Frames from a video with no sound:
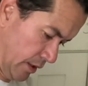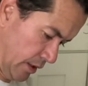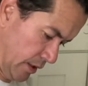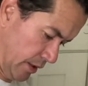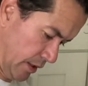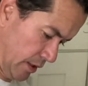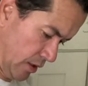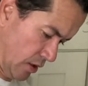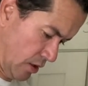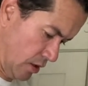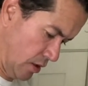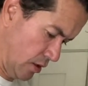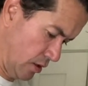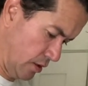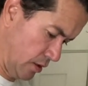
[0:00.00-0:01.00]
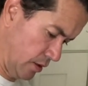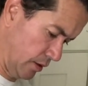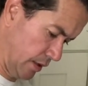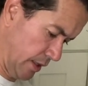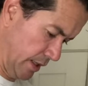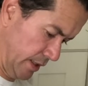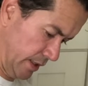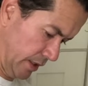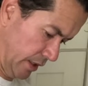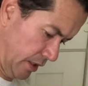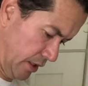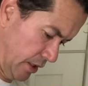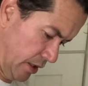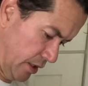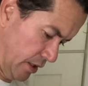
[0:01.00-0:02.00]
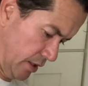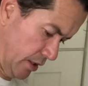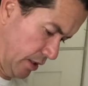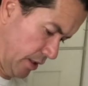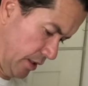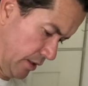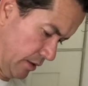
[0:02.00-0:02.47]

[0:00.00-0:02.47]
Get it all nice and good.